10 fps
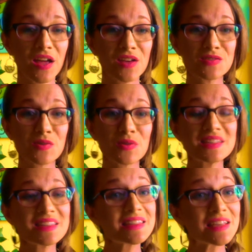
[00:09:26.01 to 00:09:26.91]
So
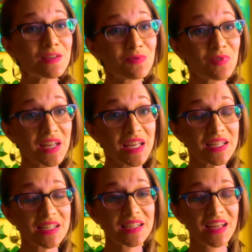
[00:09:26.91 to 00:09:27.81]
this is
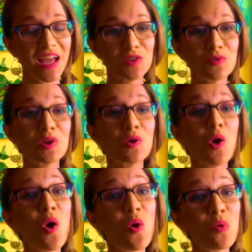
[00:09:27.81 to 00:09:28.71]
infinite, and you can
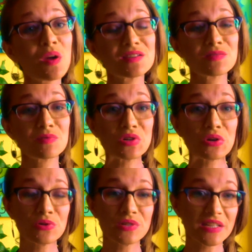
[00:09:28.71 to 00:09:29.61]
always
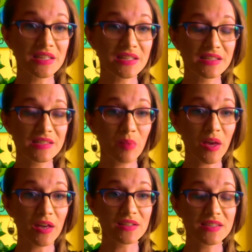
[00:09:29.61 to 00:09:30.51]
return to this
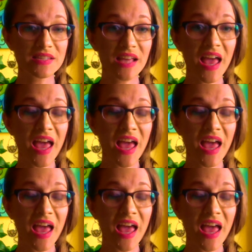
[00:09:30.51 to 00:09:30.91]
space.